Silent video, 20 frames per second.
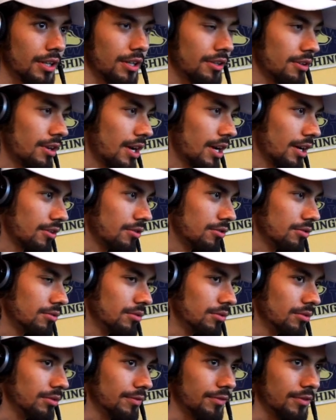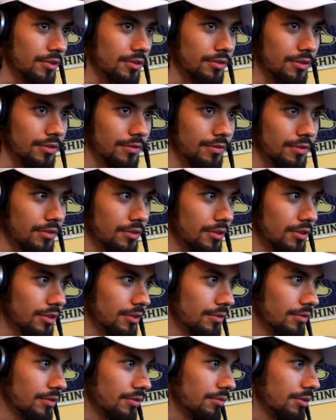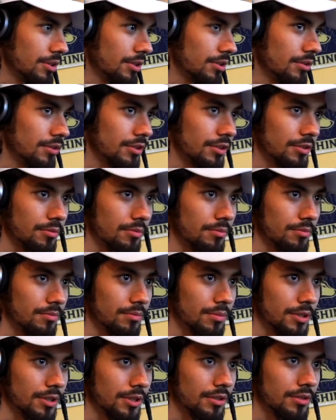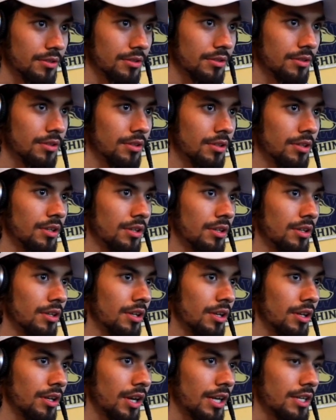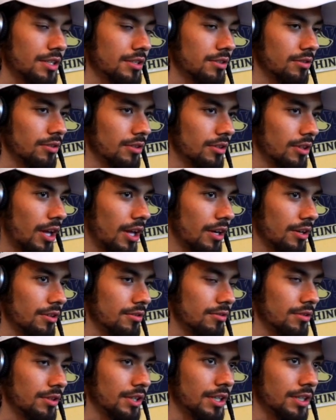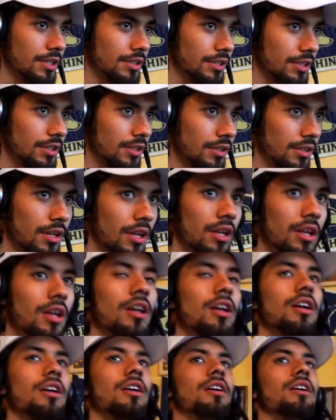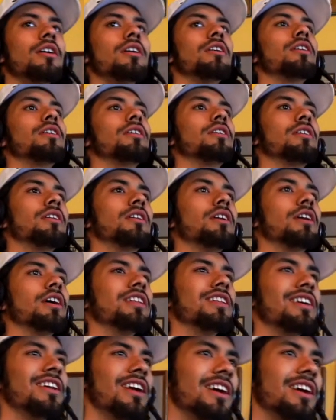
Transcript: Like you're not cool if you read or something. But I just learned a lot of new things and then